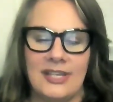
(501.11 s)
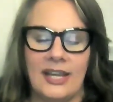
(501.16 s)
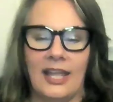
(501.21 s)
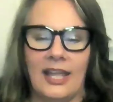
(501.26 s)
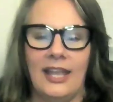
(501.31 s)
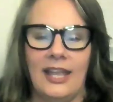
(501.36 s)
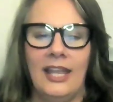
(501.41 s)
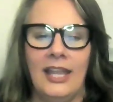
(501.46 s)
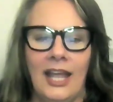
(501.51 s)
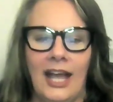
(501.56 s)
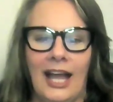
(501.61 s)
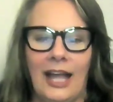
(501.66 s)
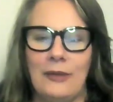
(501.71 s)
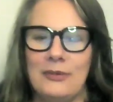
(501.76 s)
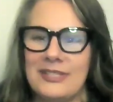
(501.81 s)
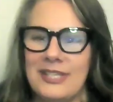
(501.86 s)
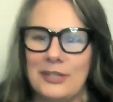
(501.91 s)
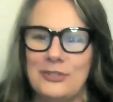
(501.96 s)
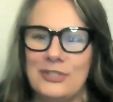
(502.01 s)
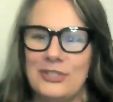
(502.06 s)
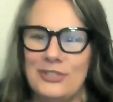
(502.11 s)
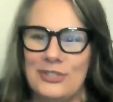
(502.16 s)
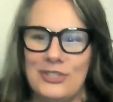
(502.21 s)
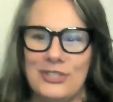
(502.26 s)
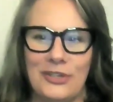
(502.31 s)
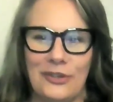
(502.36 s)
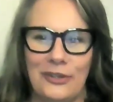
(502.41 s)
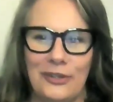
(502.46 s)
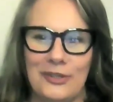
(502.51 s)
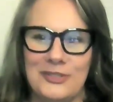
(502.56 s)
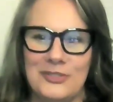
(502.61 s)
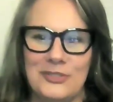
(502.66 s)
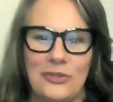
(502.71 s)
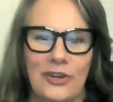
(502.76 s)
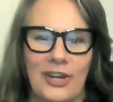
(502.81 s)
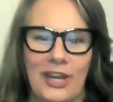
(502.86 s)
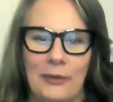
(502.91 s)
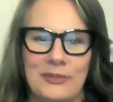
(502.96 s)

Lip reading: And I was actually just sharing this story.